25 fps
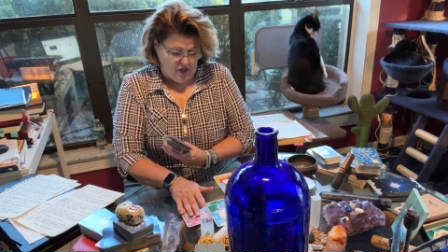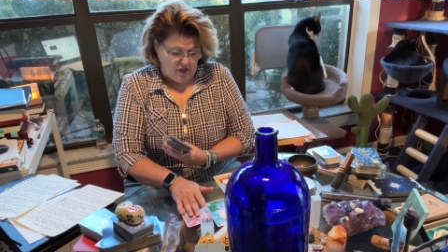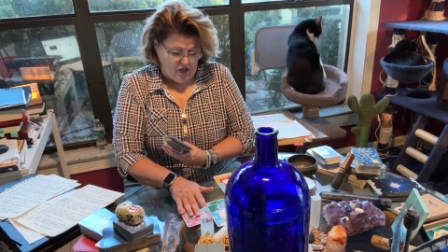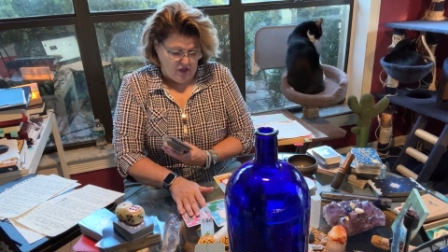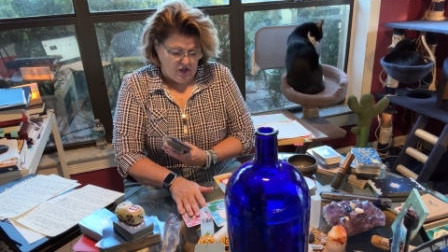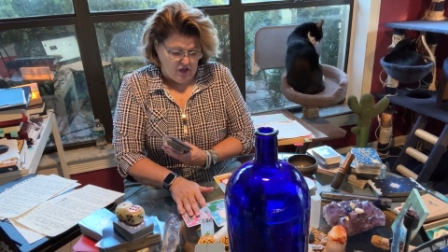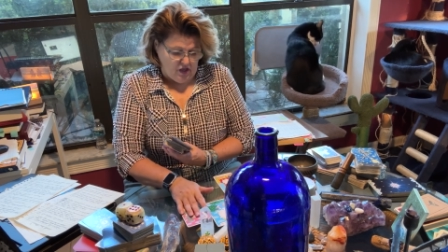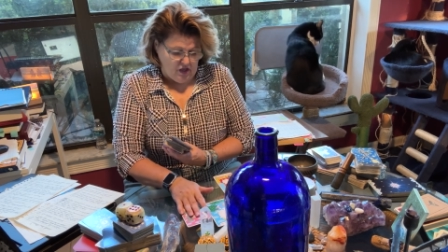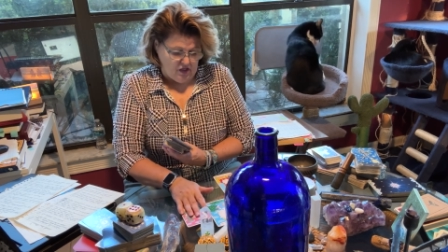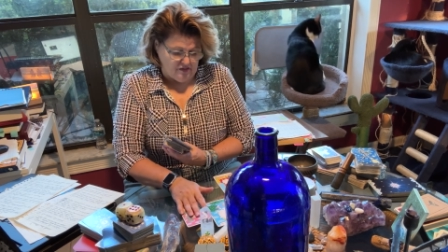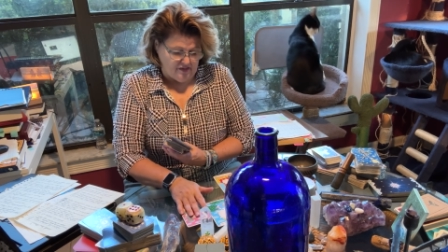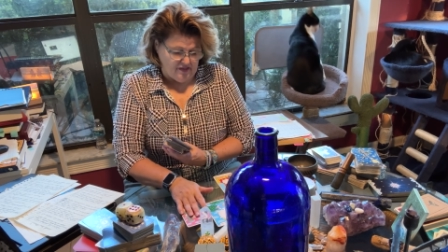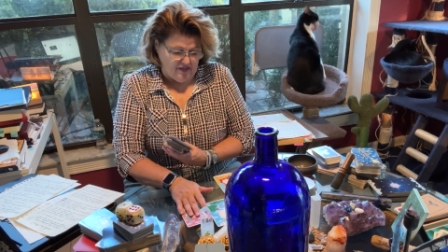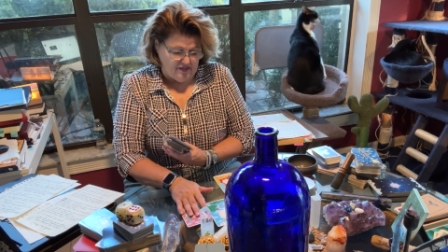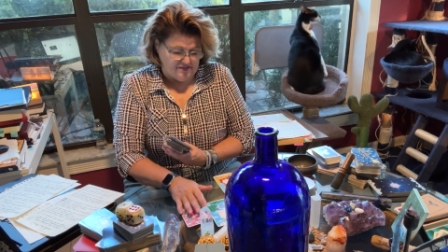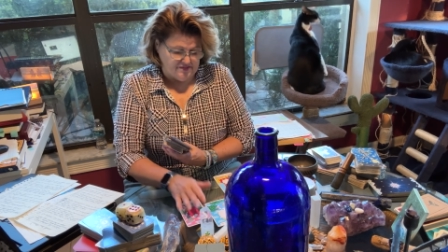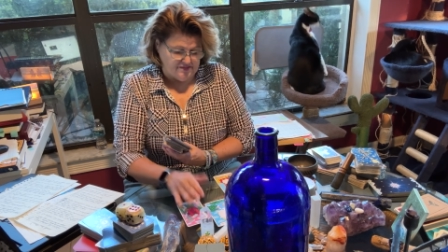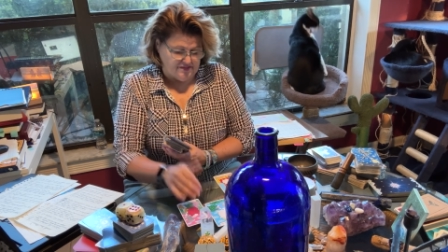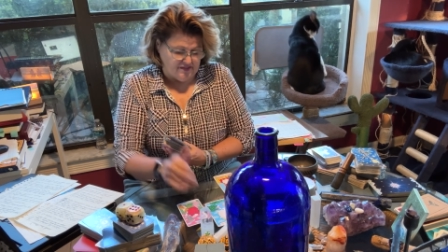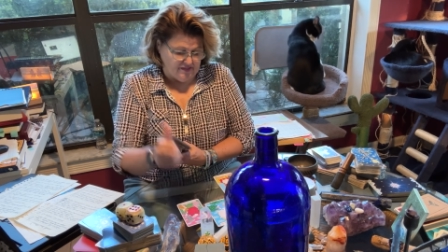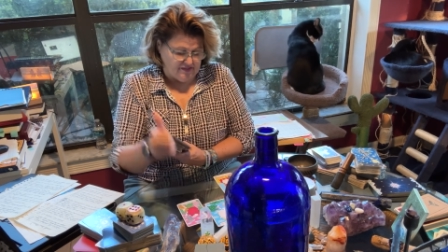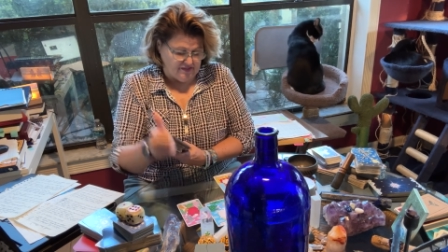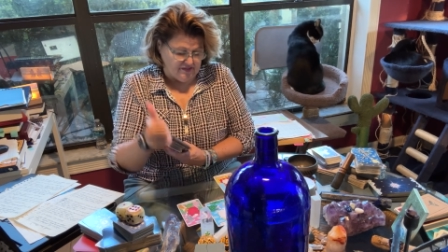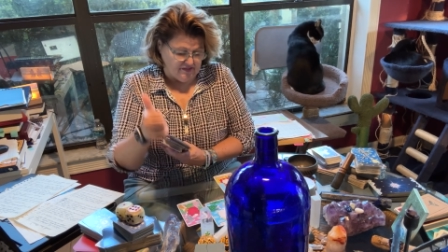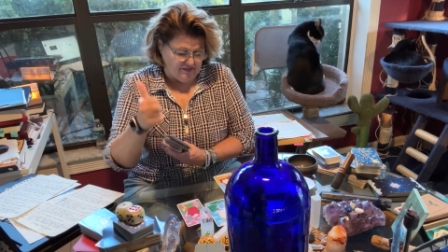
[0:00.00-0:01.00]
That's
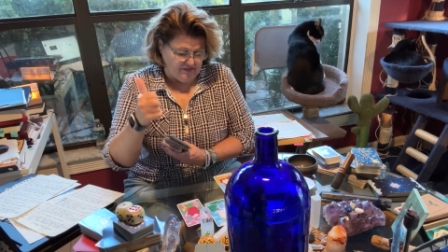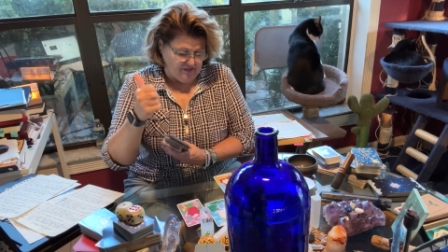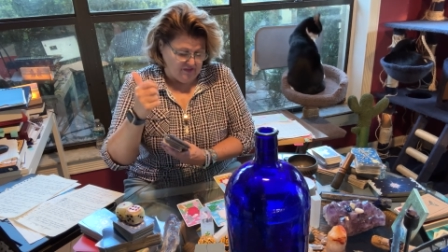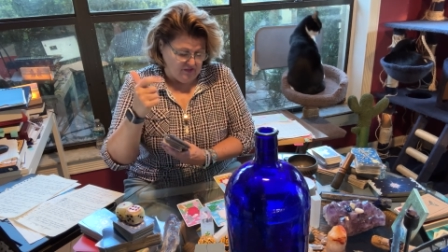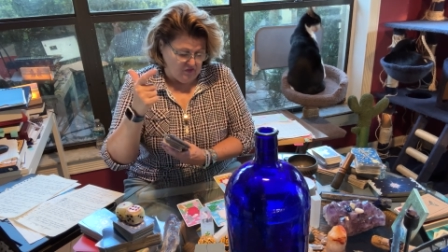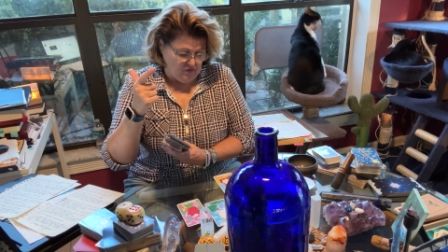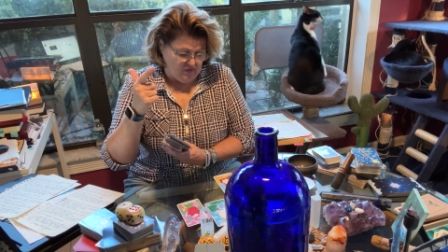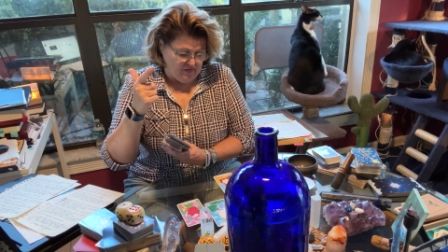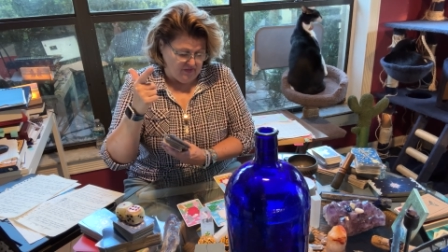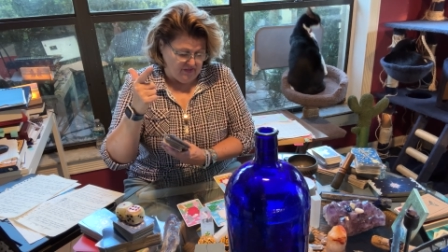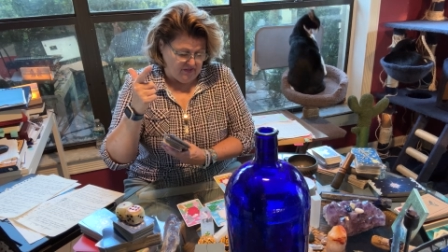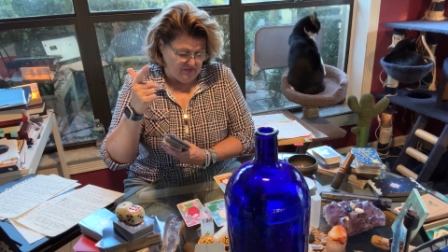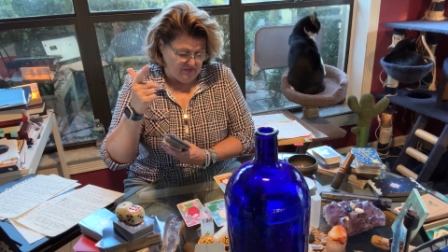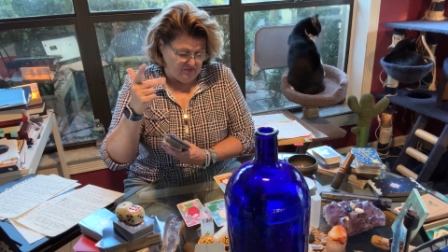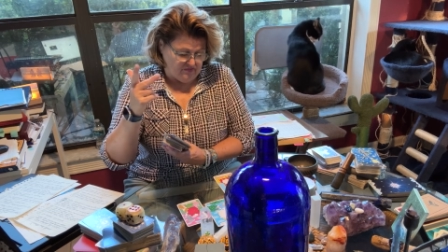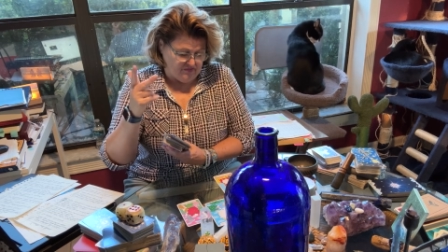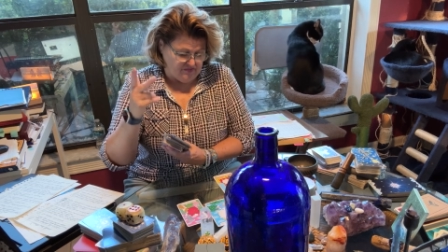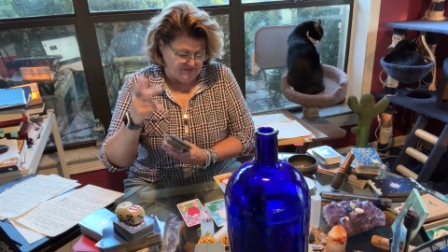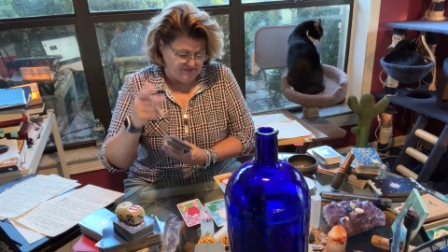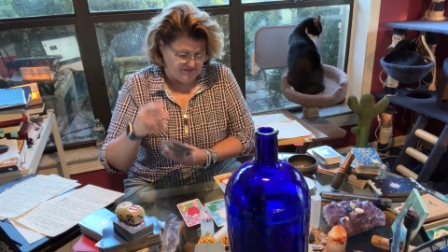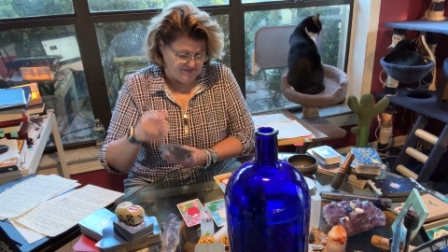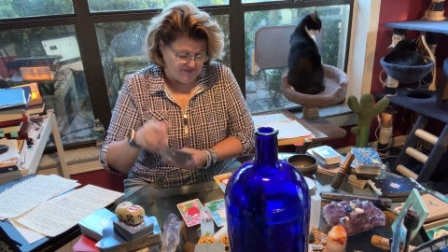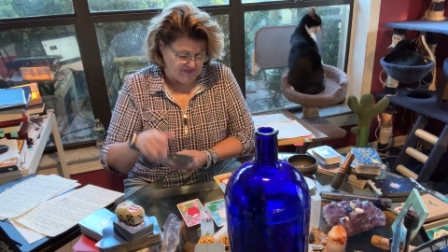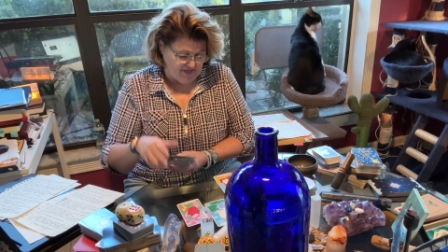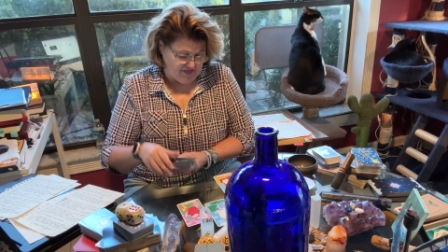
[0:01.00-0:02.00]
a Leo,
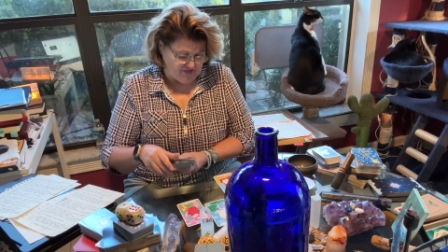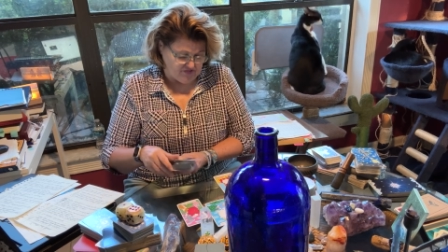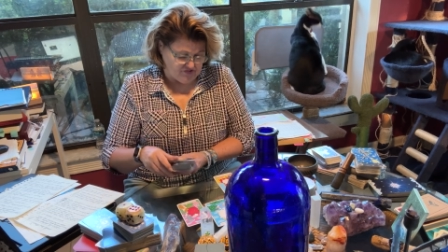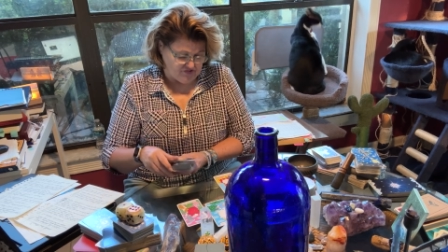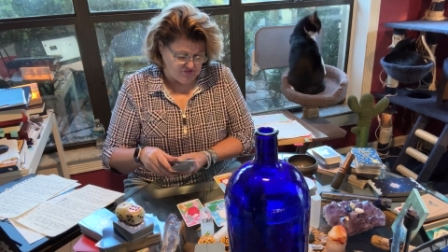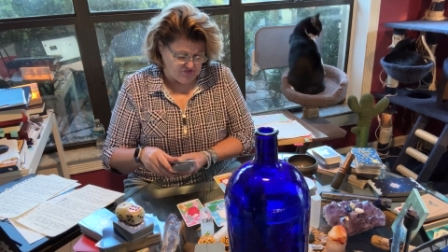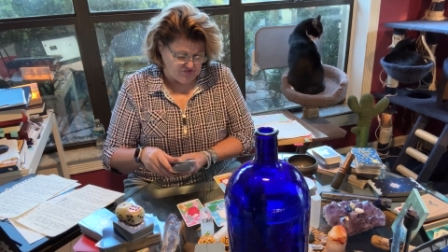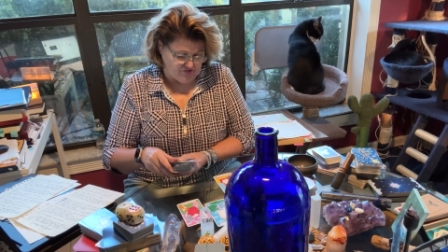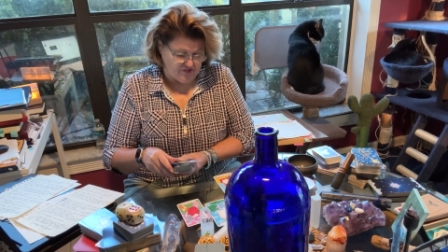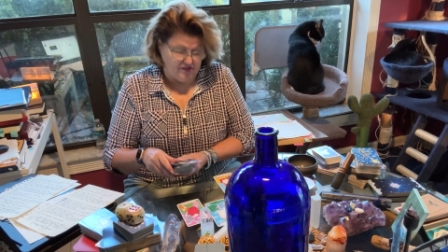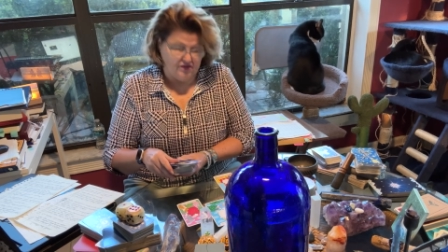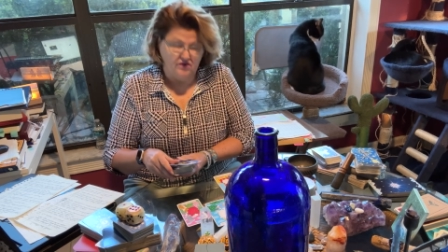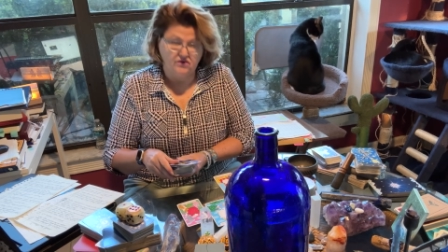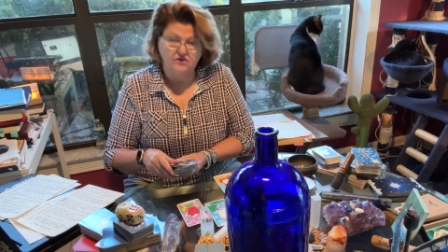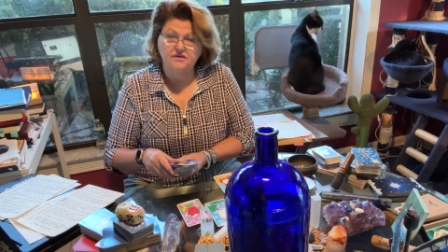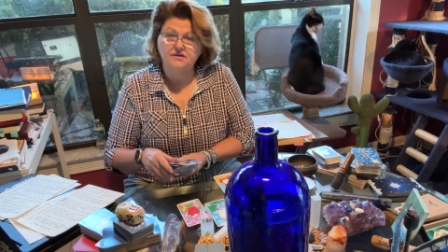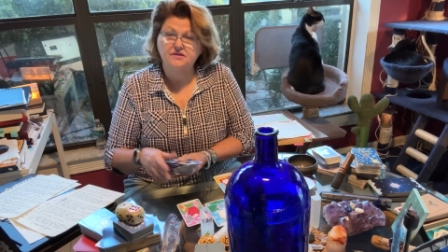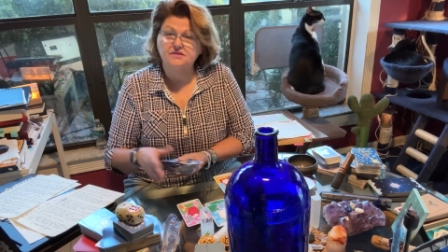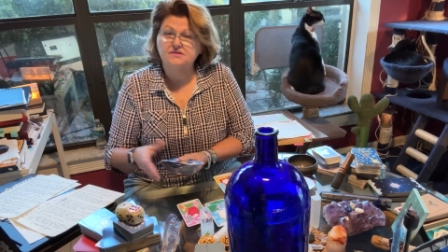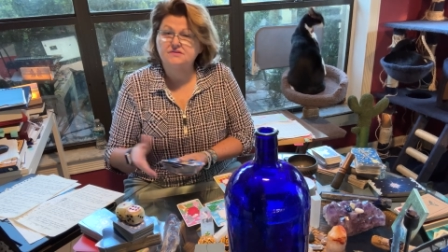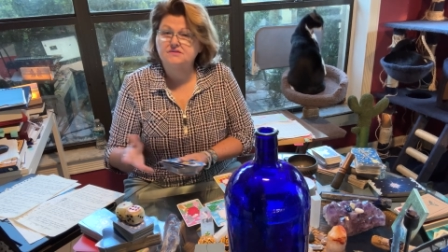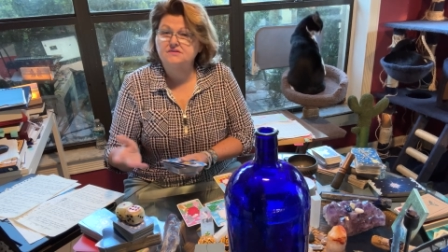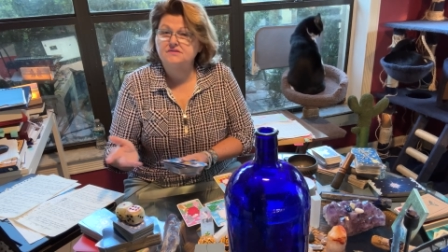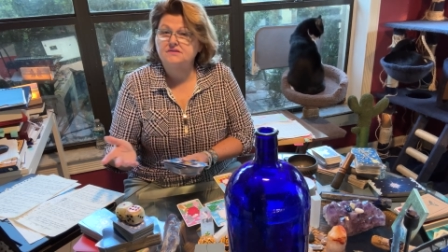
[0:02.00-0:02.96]
Aries, Sagittarius.